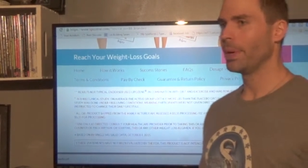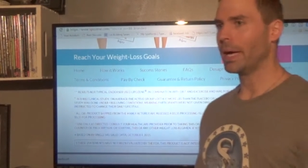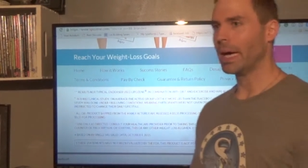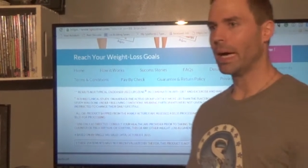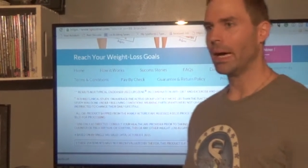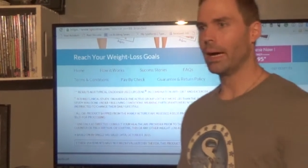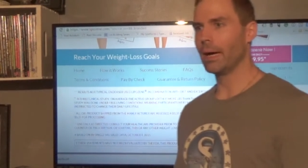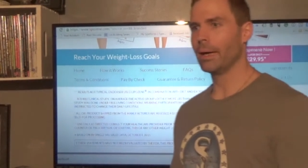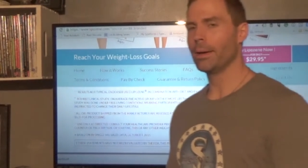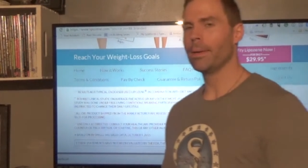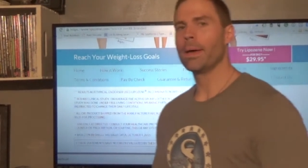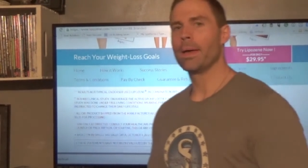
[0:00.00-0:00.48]

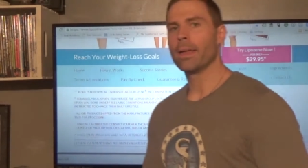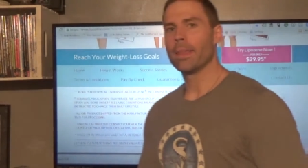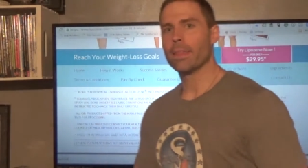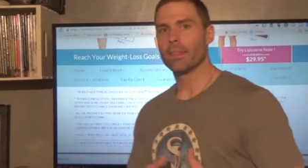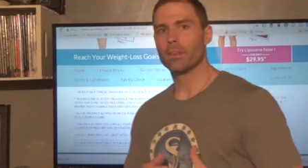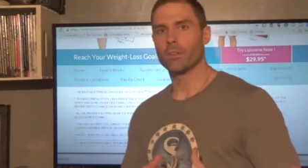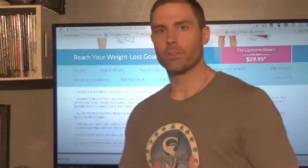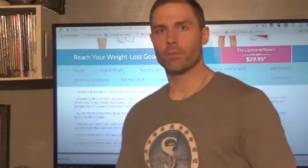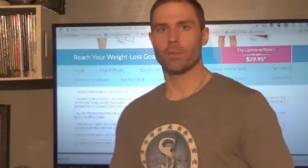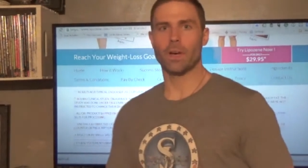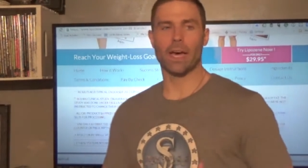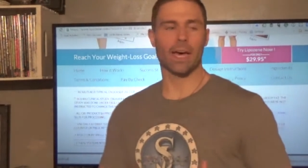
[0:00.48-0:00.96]
by
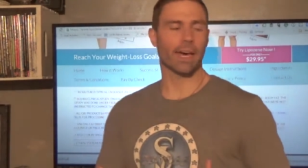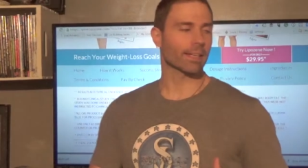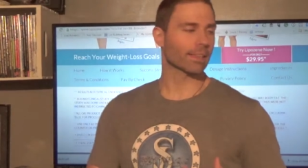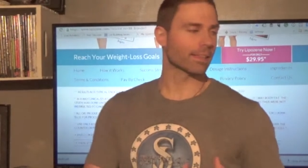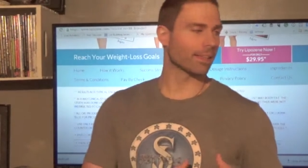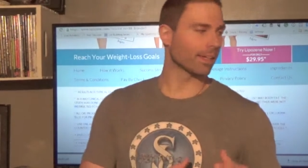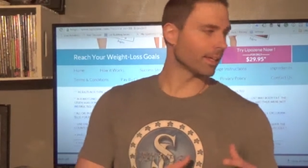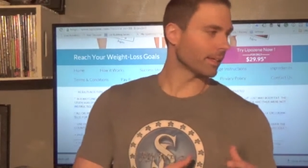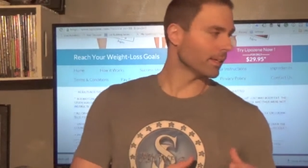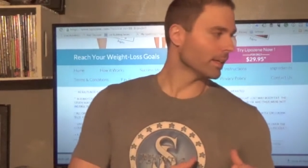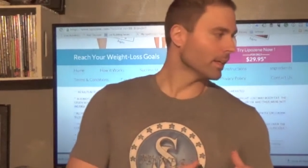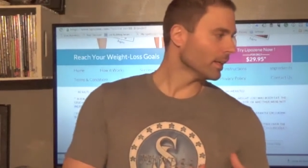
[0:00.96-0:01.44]
the fact
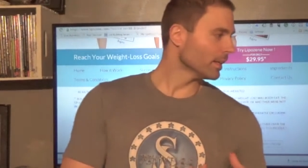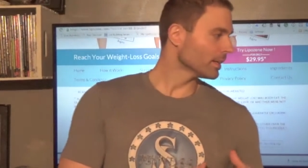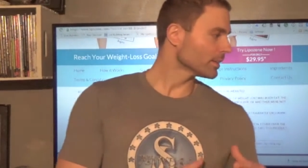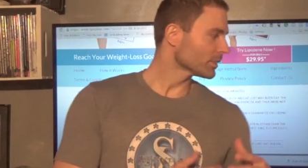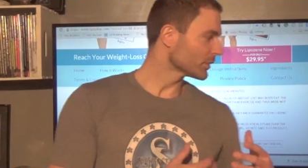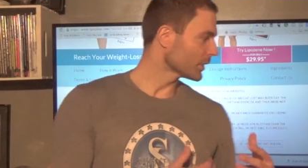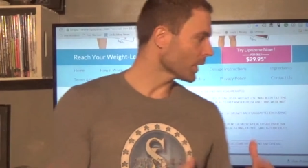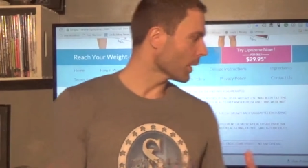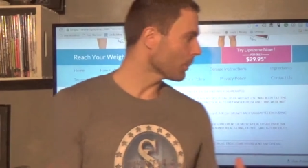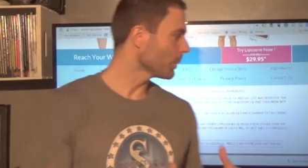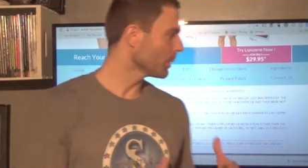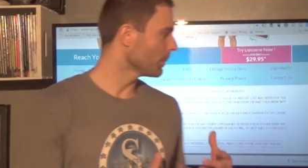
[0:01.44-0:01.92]
that
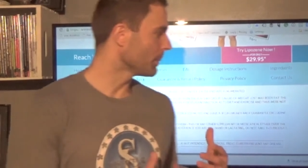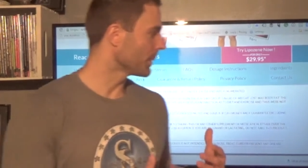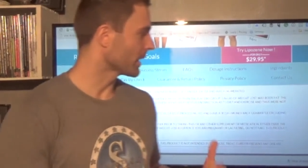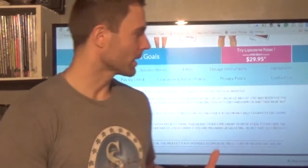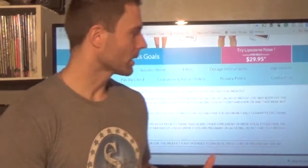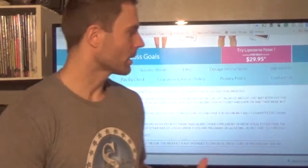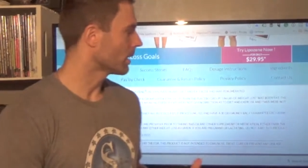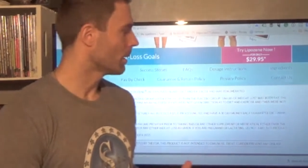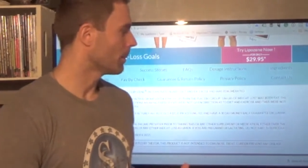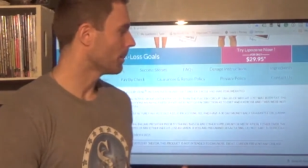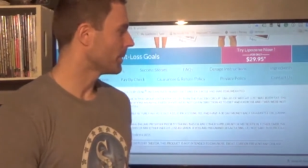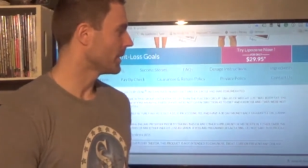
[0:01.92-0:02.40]

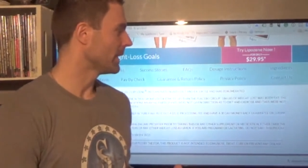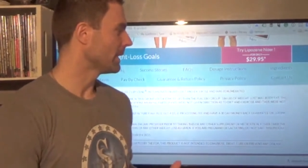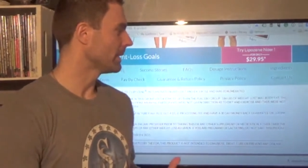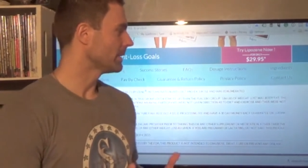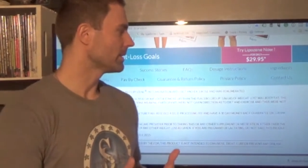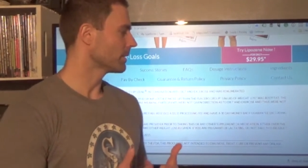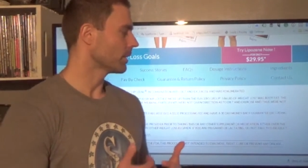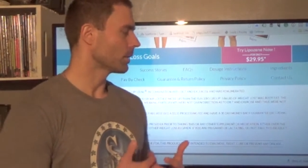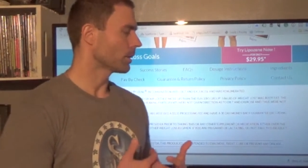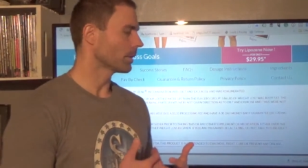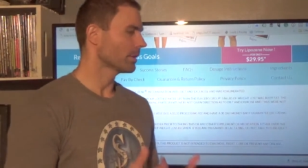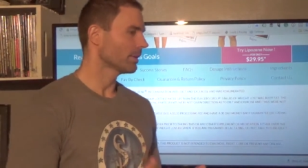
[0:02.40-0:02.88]
supplement
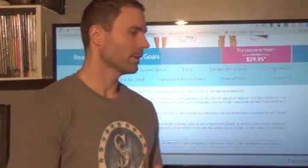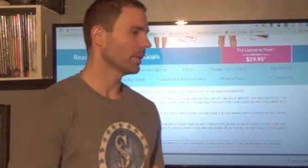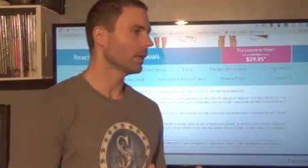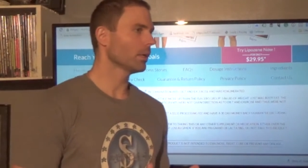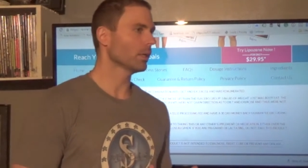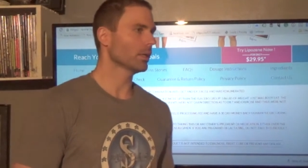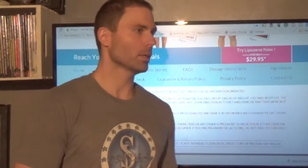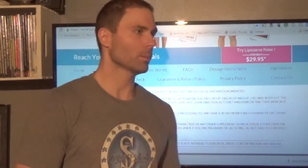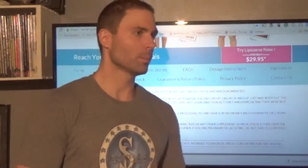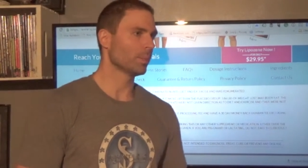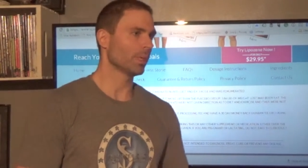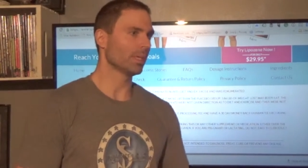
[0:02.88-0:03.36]
companies are
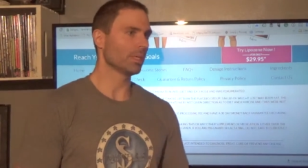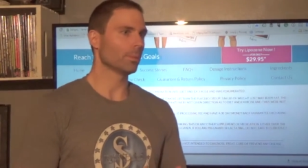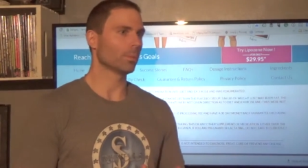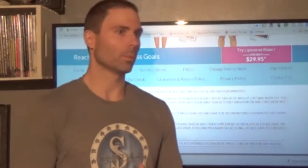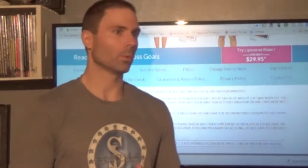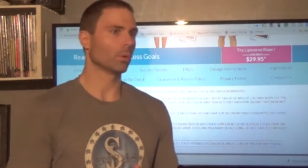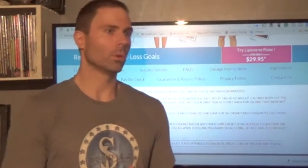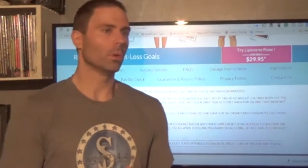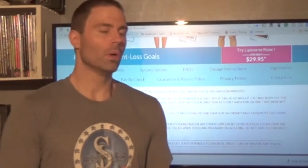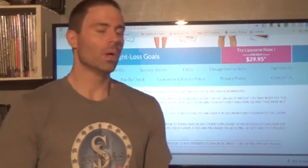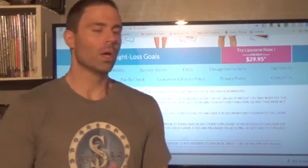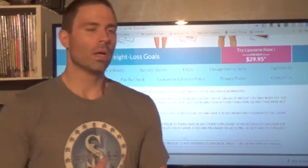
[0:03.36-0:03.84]
telling
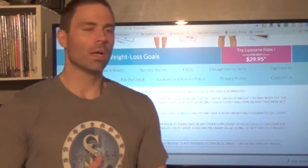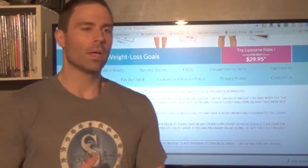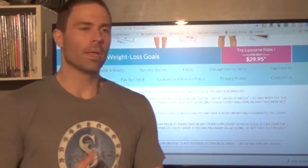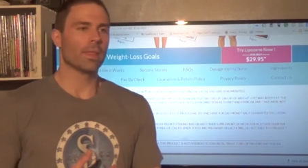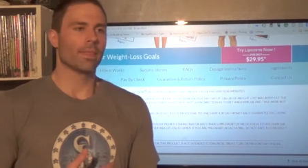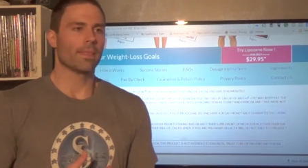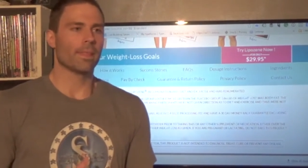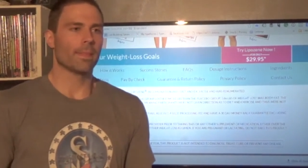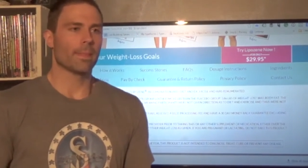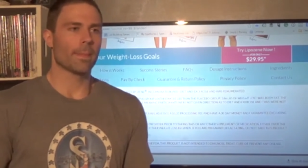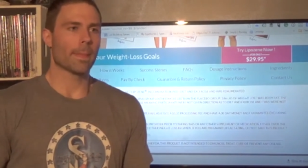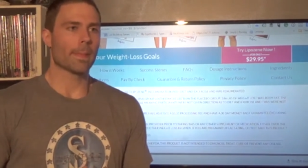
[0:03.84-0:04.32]
people
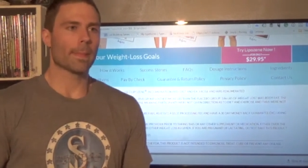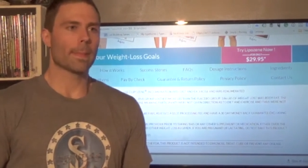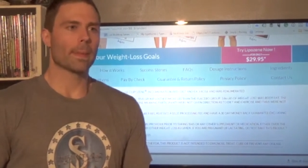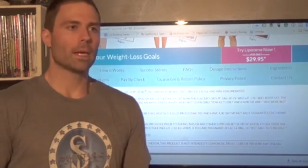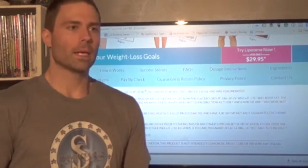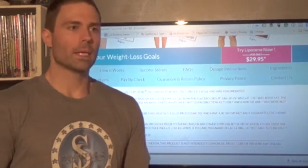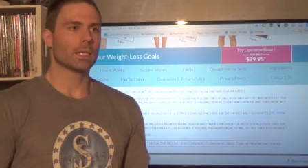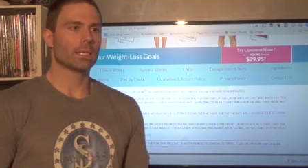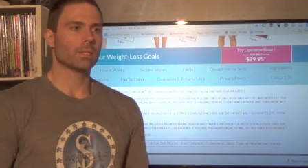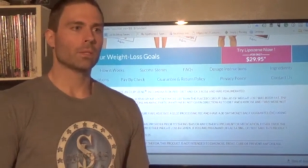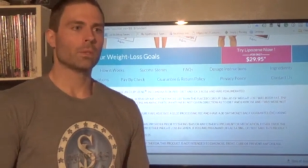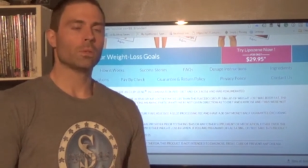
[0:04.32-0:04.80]

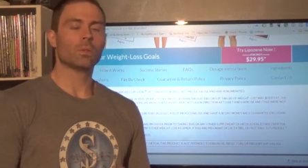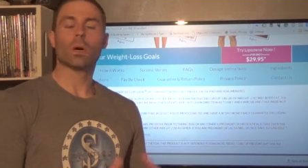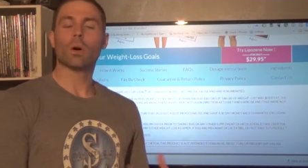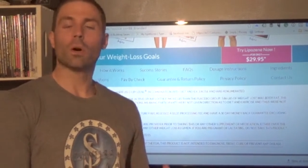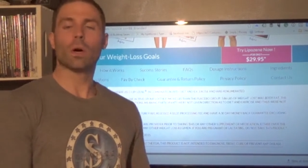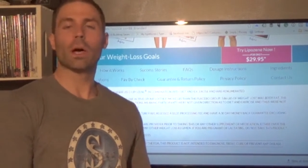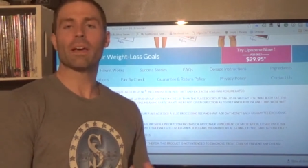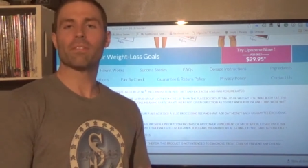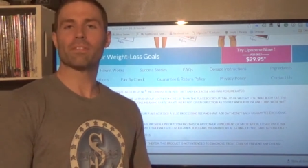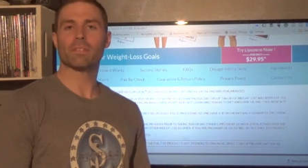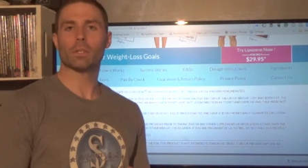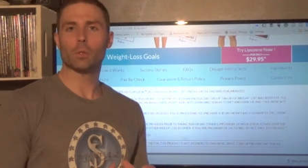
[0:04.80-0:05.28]
you
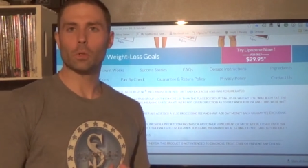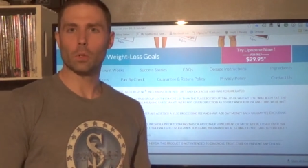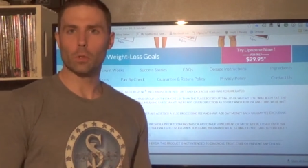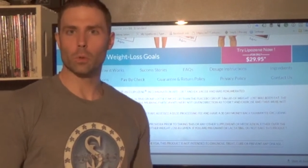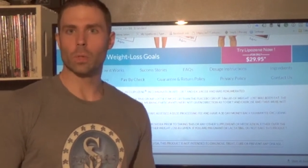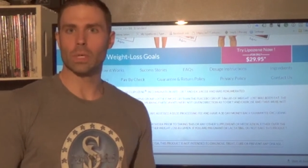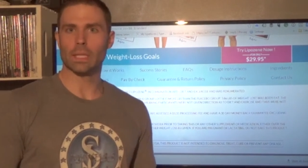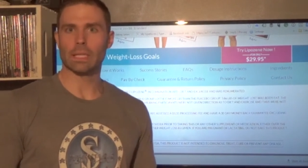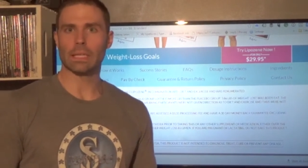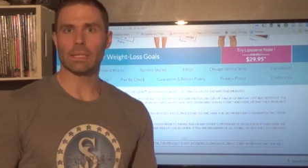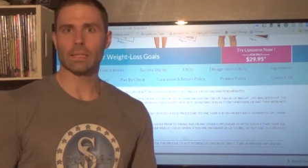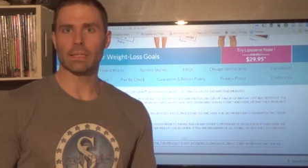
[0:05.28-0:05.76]
don't have to do
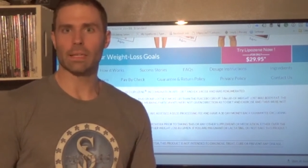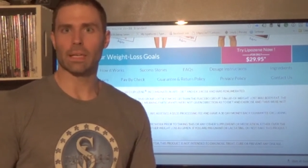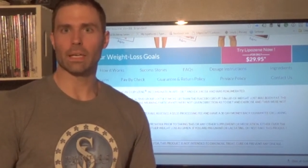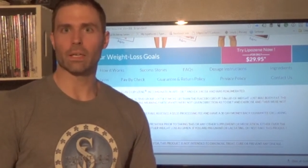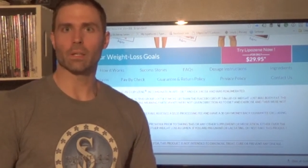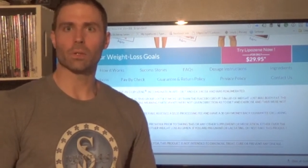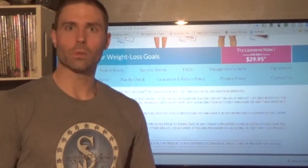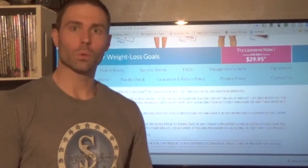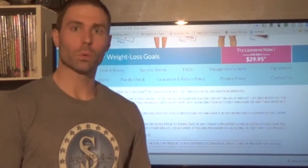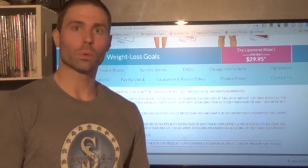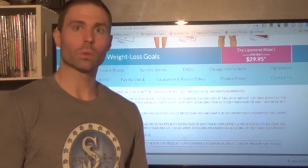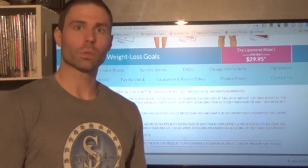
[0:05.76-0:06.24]
anything
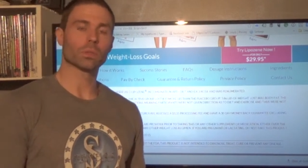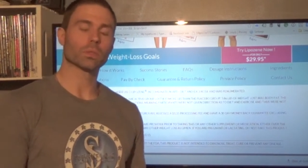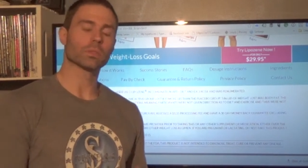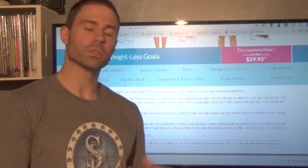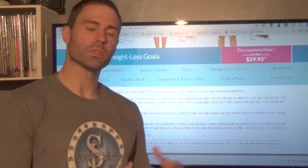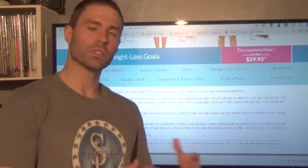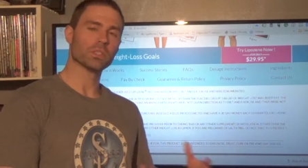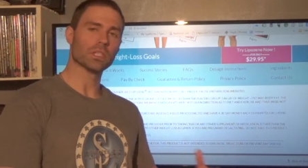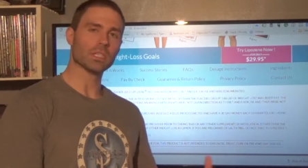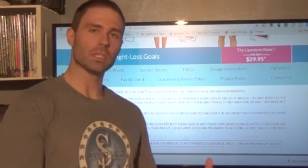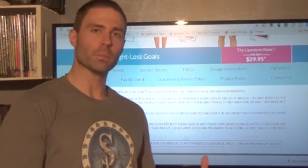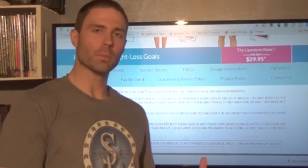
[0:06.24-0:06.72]
in order to
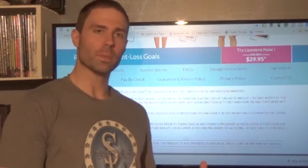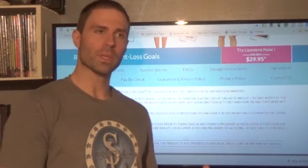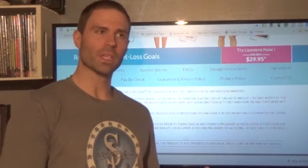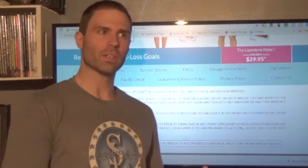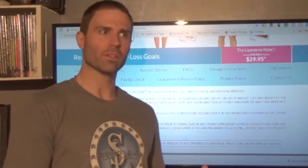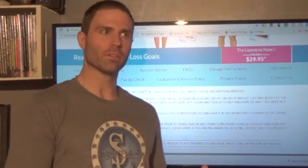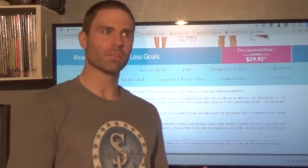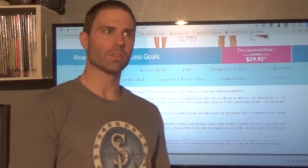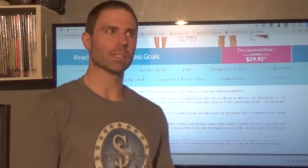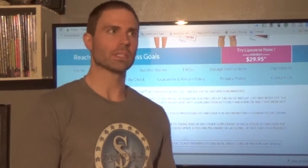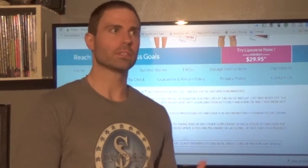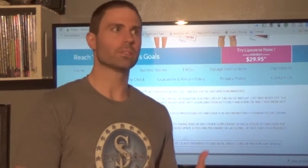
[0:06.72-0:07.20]
see the
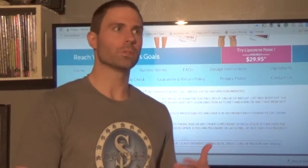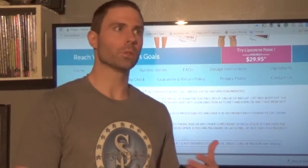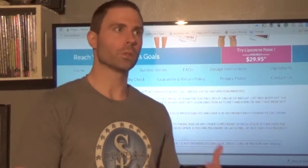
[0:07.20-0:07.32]
benefits.